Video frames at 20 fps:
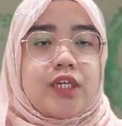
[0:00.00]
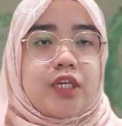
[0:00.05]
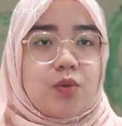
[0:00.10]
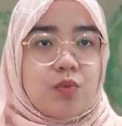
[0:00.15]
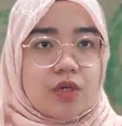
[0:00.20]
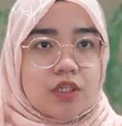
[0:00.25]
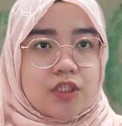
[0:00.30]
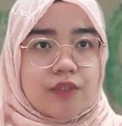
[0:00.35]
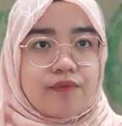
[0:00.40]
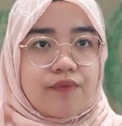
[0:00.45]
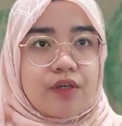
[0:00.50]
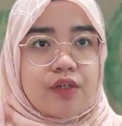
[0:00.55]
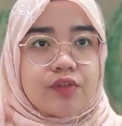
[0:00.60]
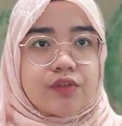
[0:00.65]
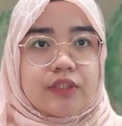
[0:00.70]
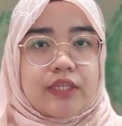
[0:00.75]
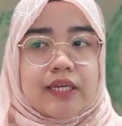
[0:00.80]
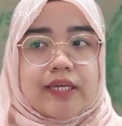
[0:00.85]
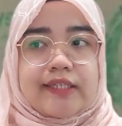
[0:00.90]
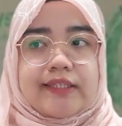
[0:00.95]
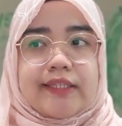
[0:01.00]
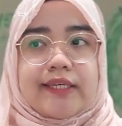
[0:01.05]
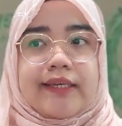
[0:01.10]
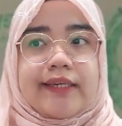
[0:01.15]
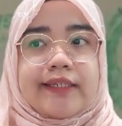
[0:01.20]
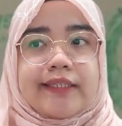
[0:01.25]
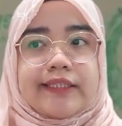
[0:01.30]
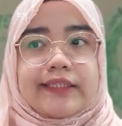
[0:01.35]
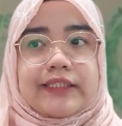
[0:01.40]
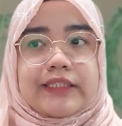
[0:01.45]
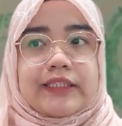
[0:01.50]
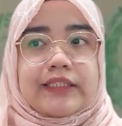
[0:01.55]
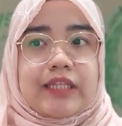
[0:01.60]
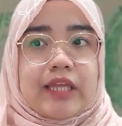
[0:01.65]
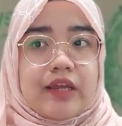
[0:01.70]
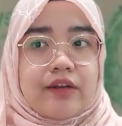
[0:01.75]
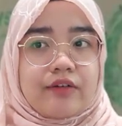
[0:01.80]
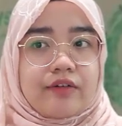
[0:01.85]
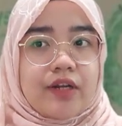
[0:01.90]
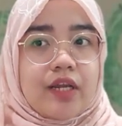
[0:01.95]
it was found that there is a
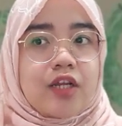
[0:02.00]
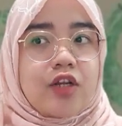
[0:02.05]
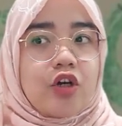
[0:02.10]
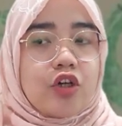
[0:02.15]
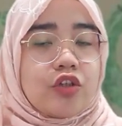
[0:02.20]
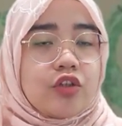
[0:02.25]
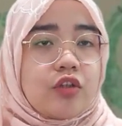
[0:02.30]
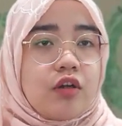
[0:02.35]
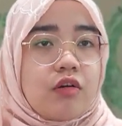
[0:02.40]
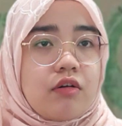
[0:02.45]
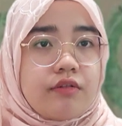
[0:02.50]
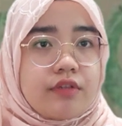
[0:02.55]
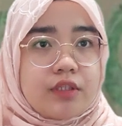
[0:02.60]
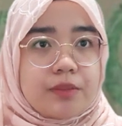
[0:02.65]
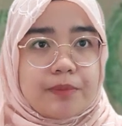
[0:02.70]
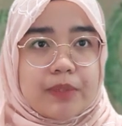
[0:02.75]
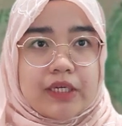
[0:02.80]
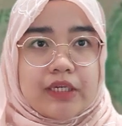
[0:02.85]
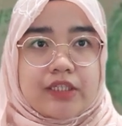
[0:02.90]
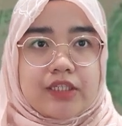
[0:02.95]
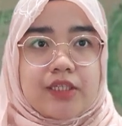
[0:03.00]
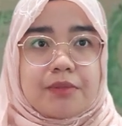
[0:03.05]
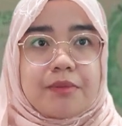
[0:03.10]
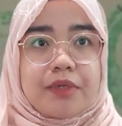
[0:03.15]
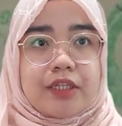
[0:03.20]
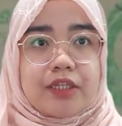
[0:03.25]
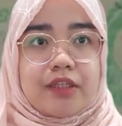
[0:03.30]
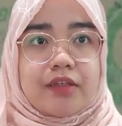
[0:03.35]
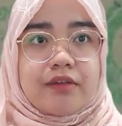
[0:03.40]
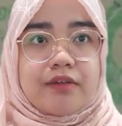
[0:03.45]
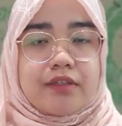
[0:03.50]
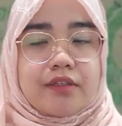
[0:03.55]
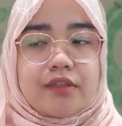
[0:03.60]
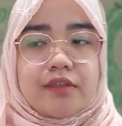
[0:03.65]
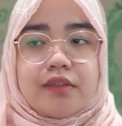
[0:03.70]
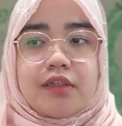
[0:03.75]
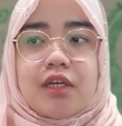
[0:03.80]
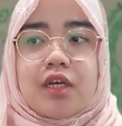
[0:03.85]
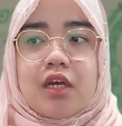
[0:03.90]
dead rat on top of the packaging material.